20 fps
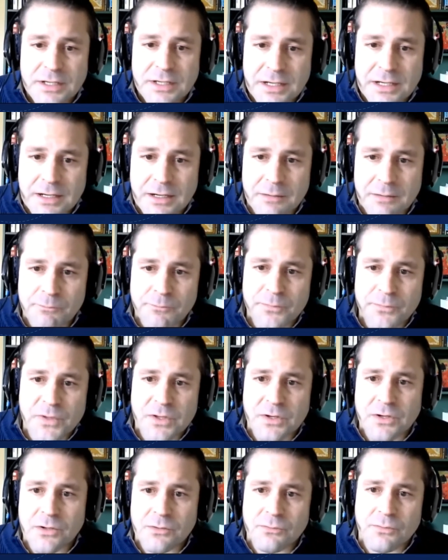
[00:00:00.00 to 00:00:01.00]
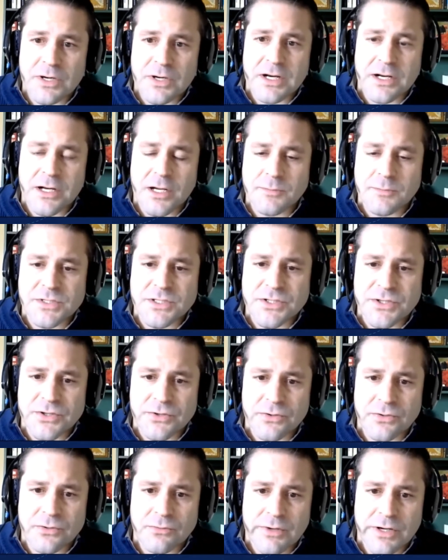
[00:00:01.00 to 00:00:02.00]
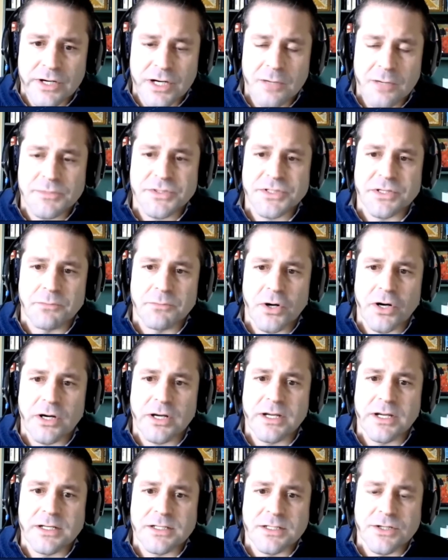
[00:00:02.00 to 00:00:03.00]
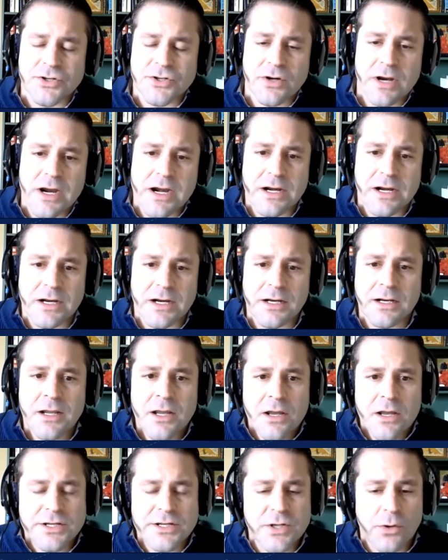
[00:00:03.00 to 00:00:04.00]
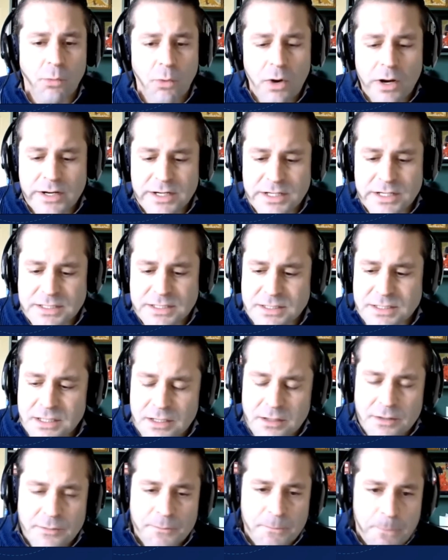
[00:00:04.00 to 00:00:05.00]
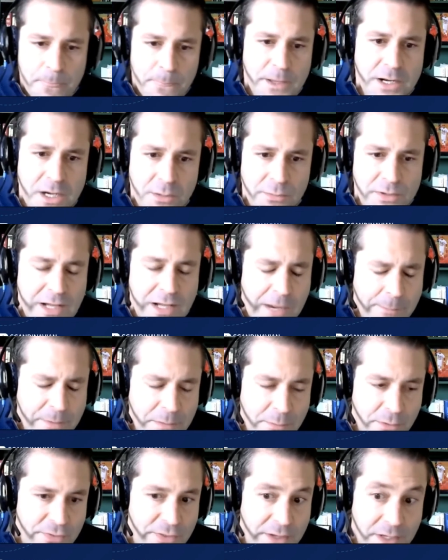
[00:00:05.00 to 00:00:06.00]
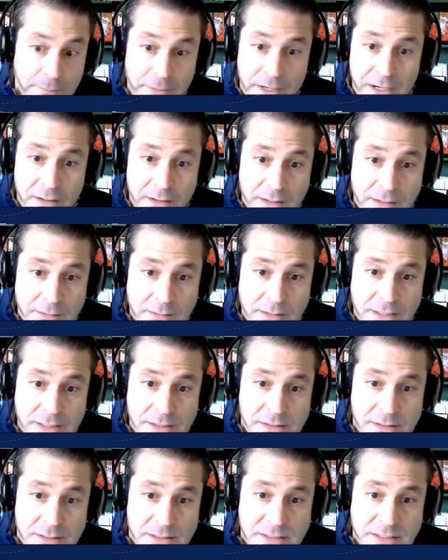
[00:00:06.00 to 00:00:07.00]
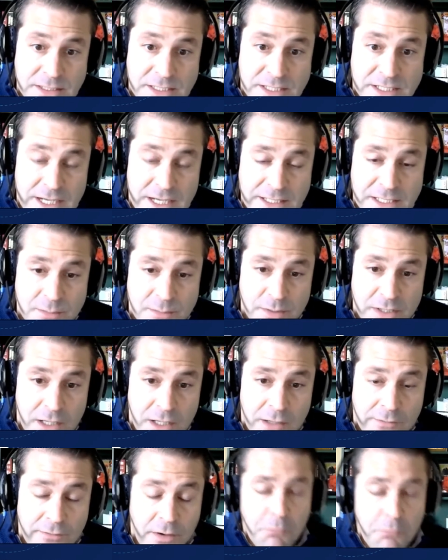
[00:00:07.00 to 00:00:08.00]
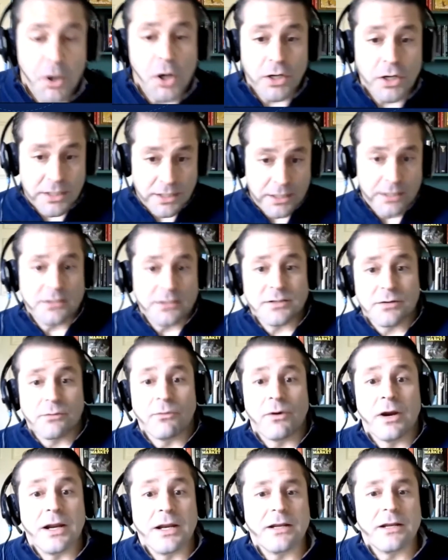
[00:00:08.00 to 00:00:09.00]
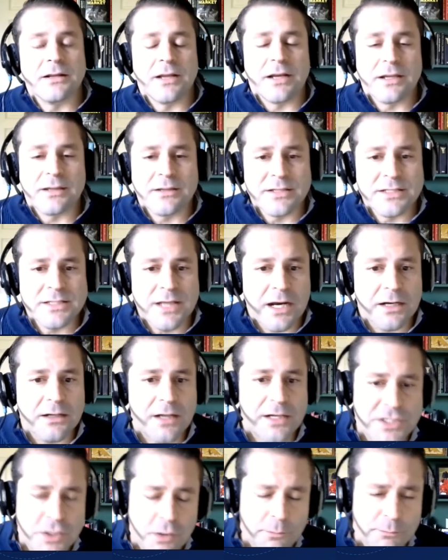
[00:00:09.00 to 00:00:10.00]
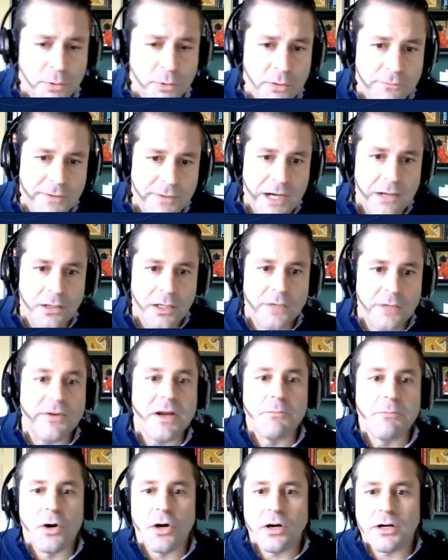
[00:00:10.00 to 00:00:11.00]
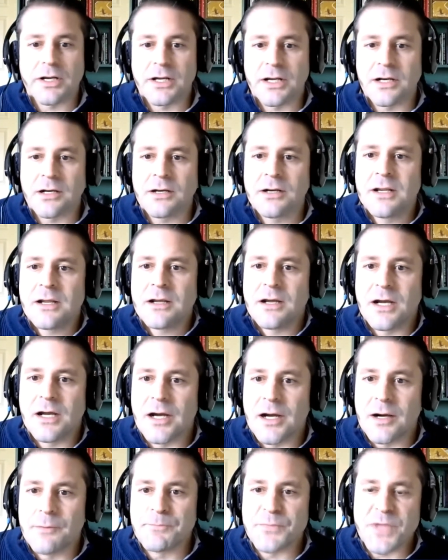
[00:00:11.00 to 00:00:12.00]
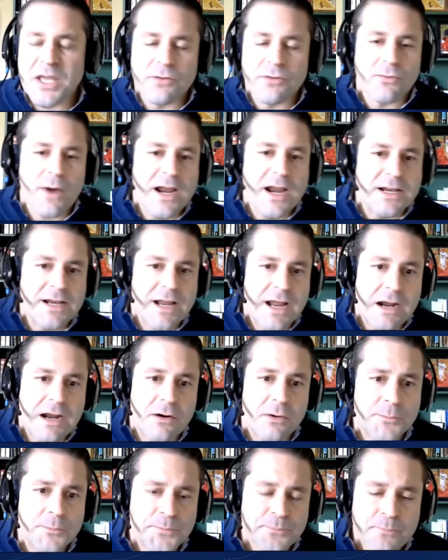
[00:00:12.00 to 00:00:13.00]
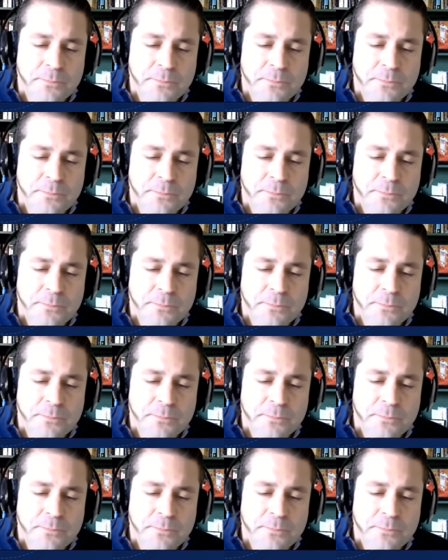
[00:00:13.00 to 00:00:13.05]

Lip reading: When it comes to markets and trading. So one is, what a lot of people think about is the sentiment of a market, right? Like the psychological profile of a market. And right now,